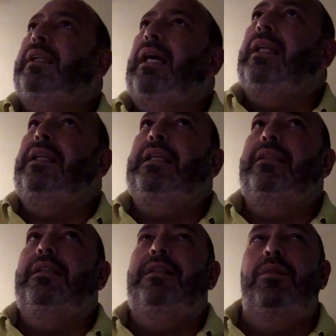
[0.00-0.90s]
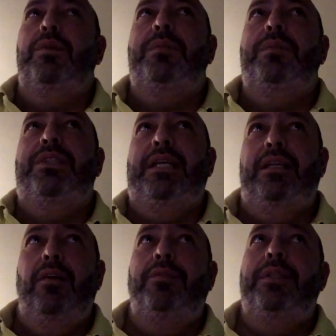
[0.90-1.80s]
the other thing is this, it will be Shannon.
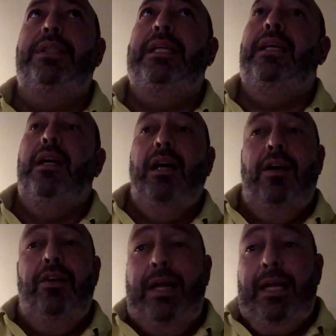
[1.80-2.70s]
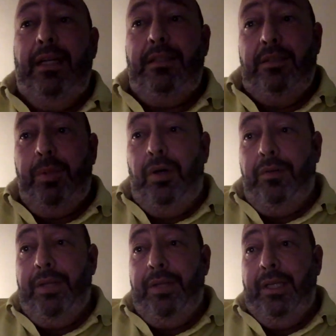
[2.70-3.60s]
Obviously, a run out is part
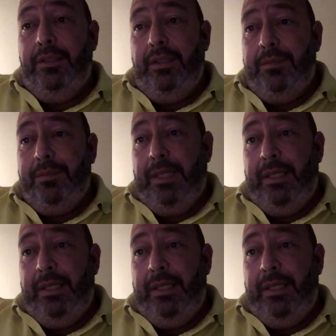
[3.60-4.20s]
of that. You know what I'm saying?